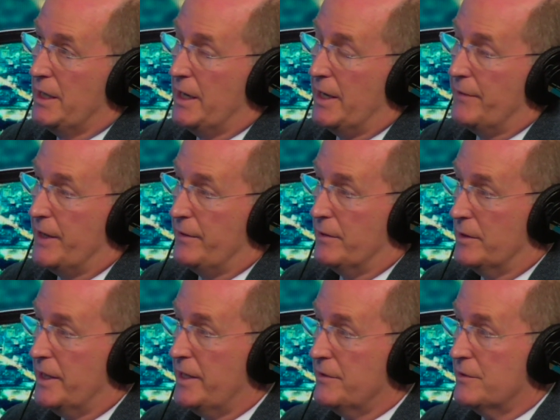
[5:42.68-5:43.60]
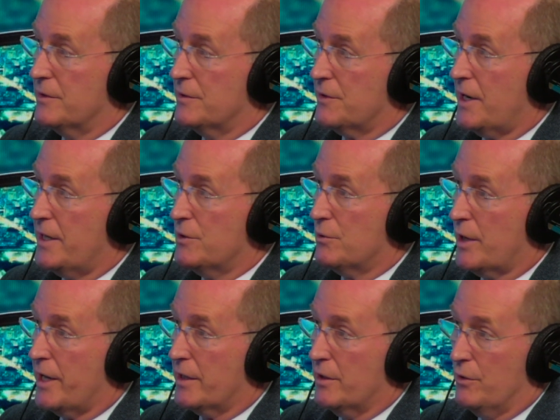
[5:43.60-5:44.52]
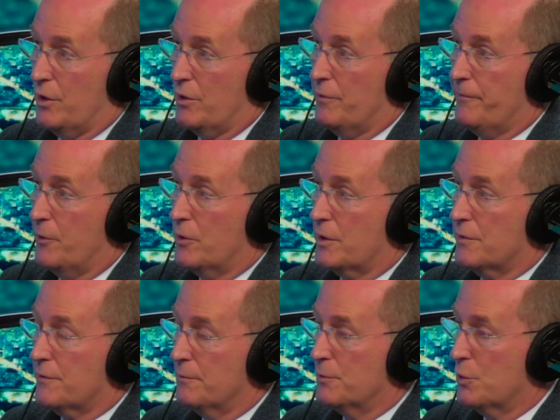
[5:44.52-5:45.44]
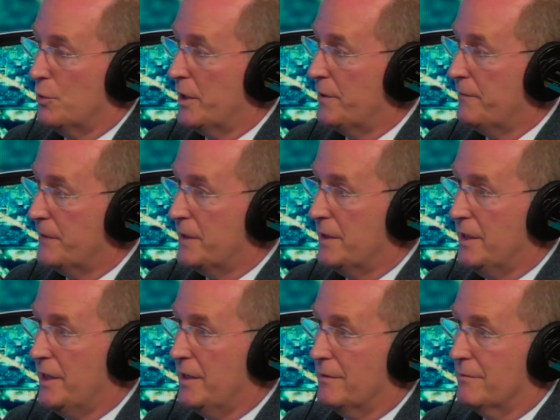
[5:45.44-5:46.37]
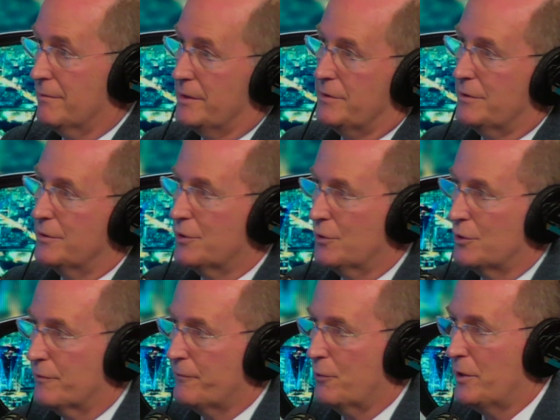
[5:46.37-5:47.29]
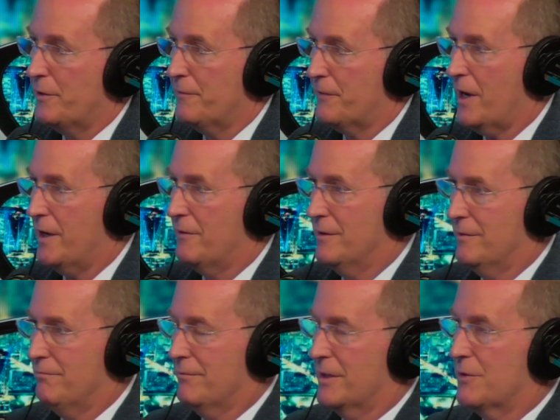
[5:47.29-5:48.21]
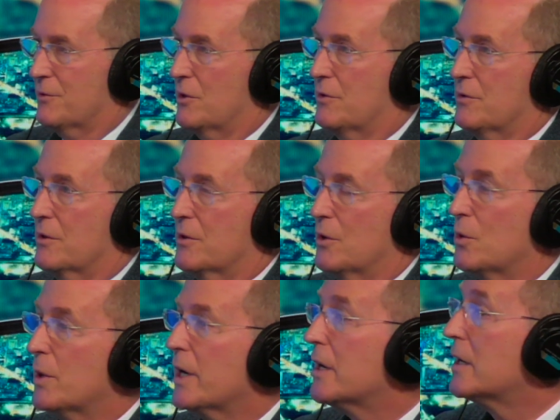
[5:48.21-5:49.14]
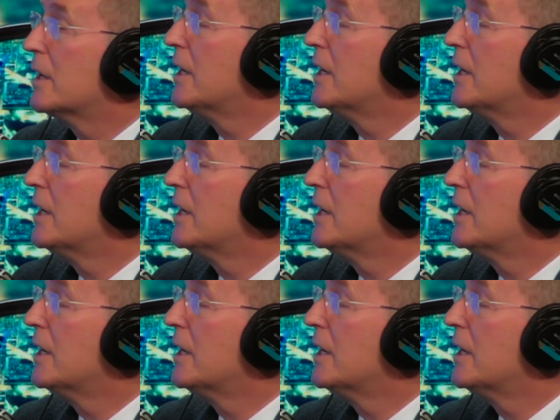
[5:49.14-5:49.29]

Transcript: And then the lens inside your eye can autofocus from 20 feet in, at least until you're 45, and that starts to go away.